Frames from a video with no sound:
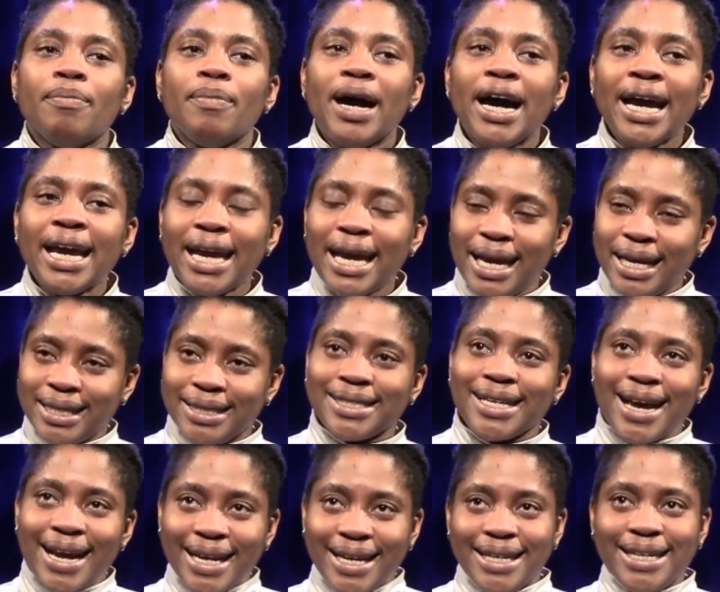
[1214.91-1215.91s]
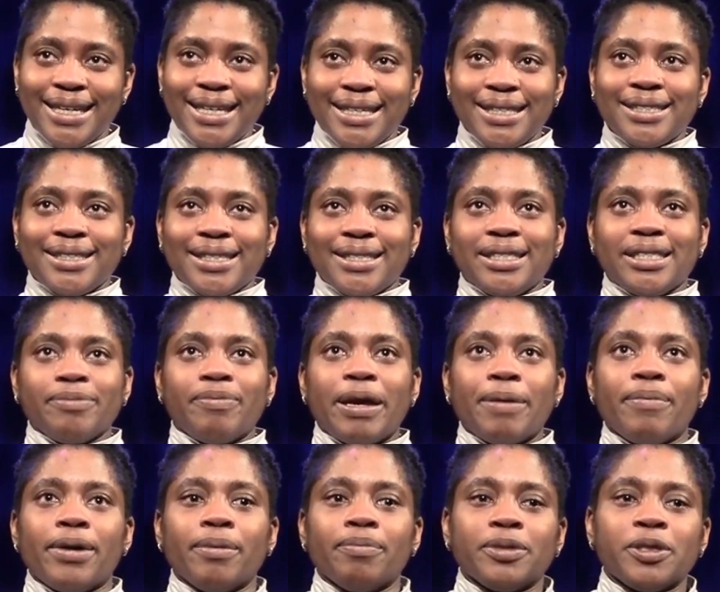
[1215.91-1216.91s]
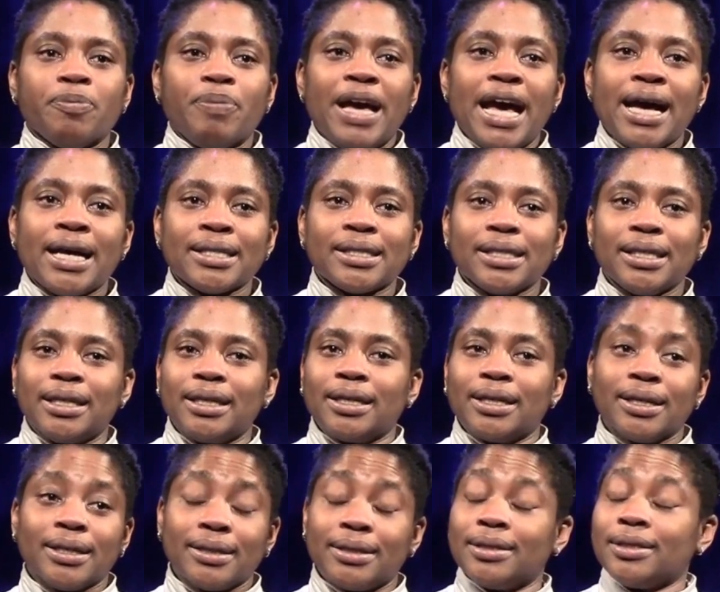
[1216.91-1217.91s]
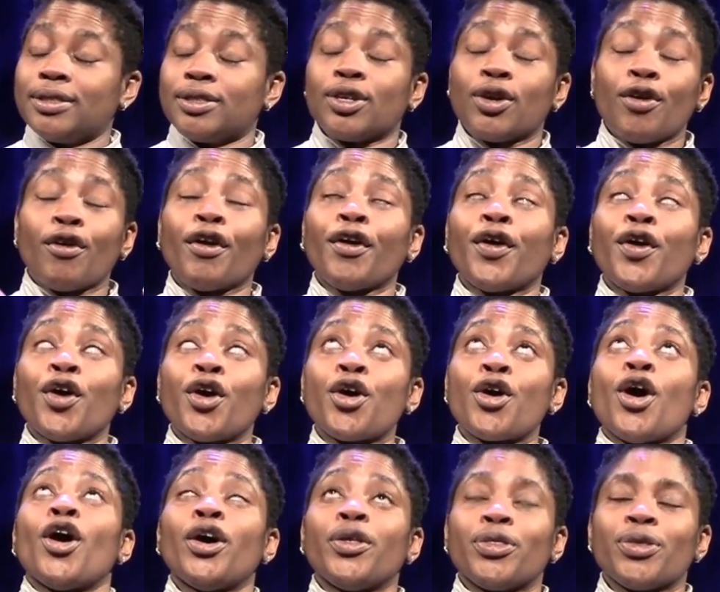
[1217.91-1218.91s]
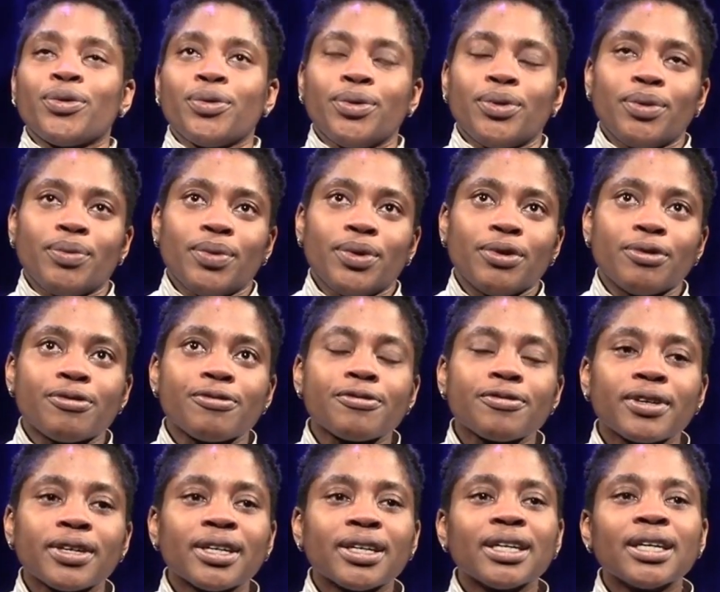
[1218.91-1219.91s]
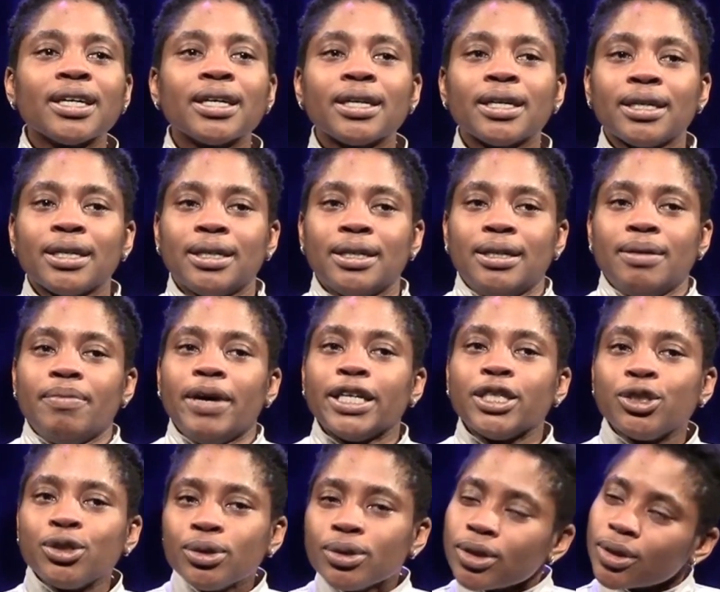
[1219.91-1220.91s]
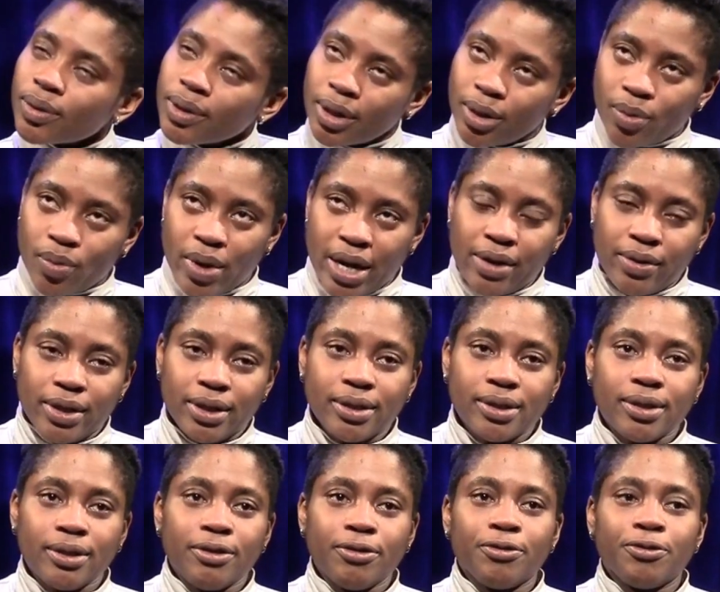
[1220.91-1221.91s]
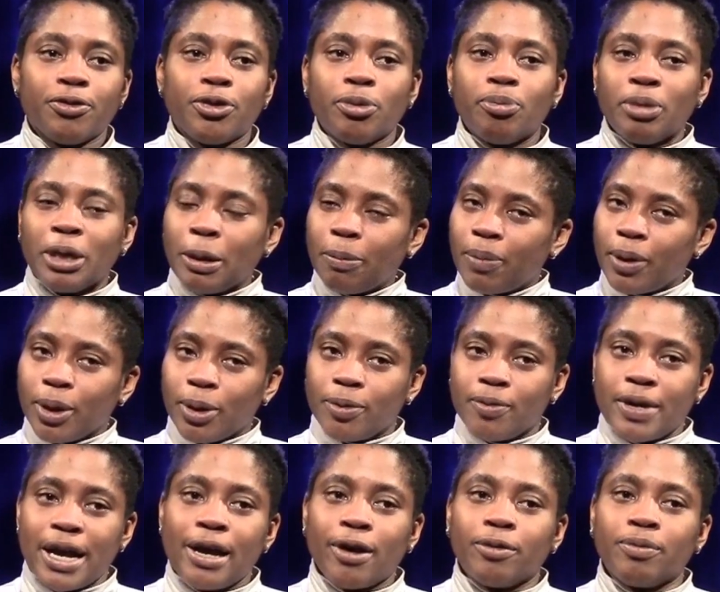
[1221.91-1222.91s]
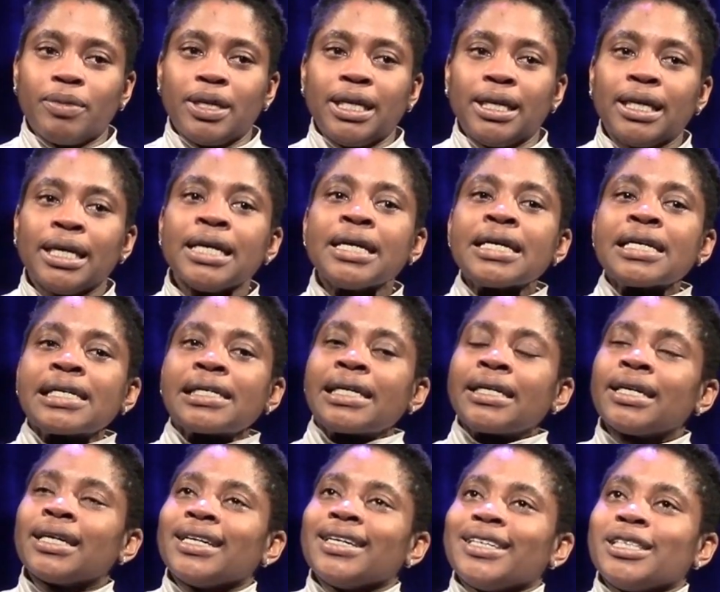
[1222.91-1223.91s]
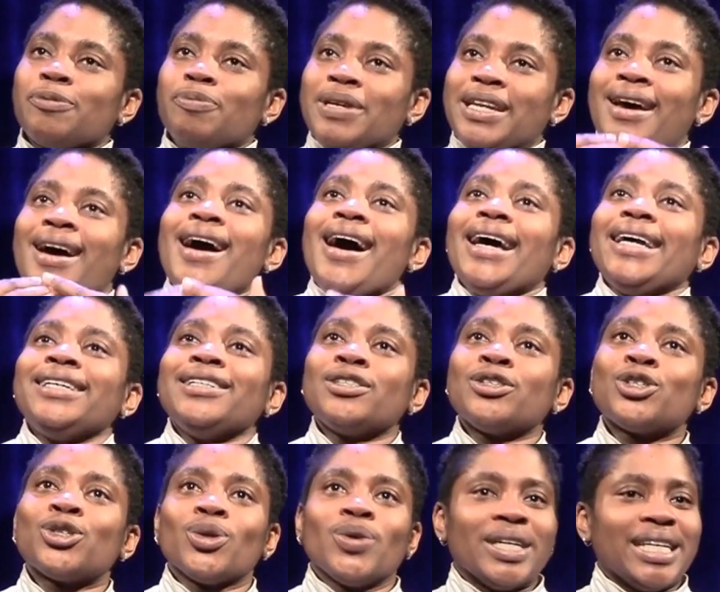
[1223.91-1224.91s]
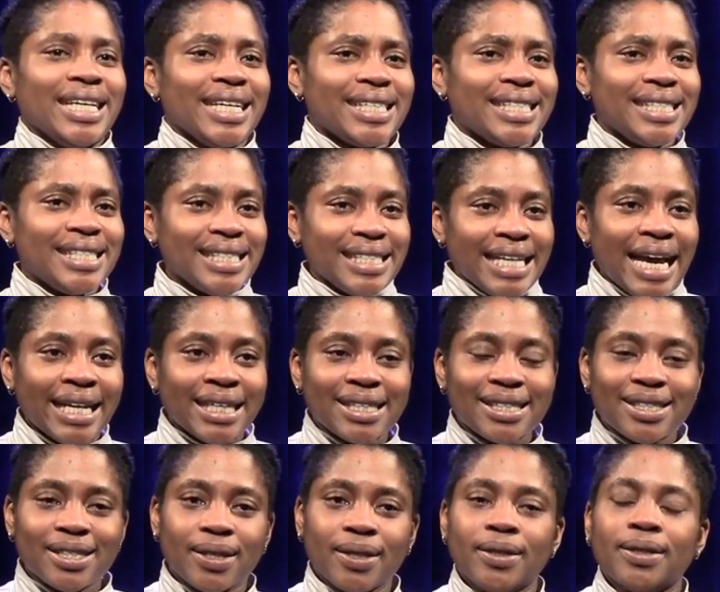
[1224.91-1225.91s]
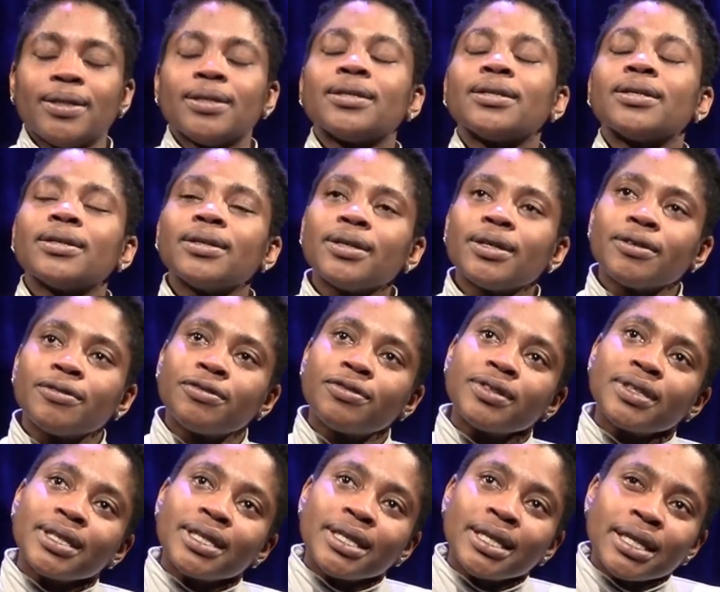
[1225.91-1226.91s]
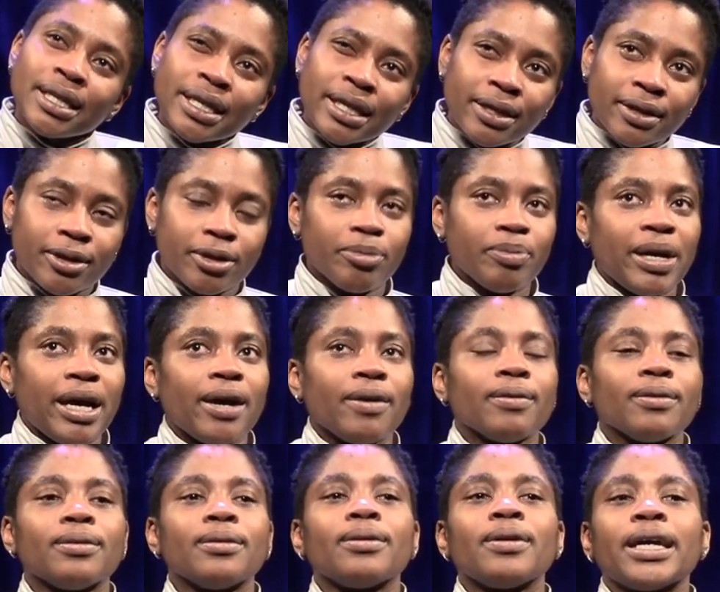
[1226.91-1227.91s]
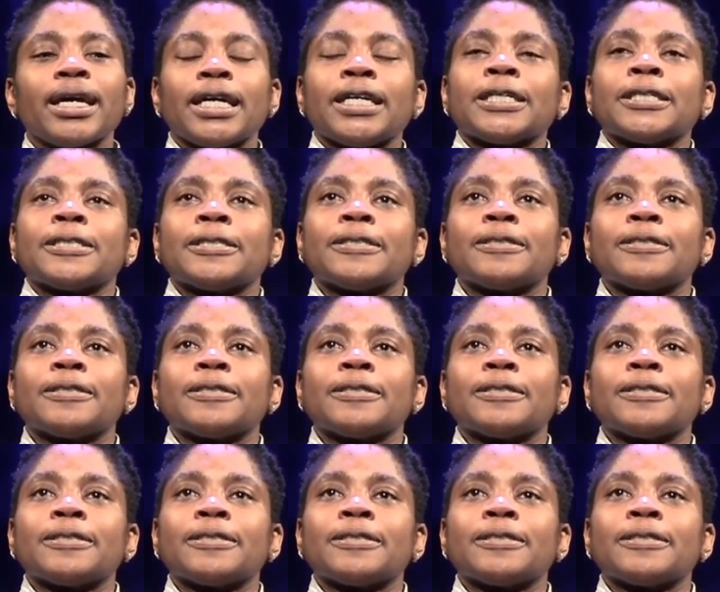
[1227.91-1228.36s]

My anxiety since my mom's passing has gone through the roof. My usual awareness of the people around me has been heightened to an extent of near paranoia.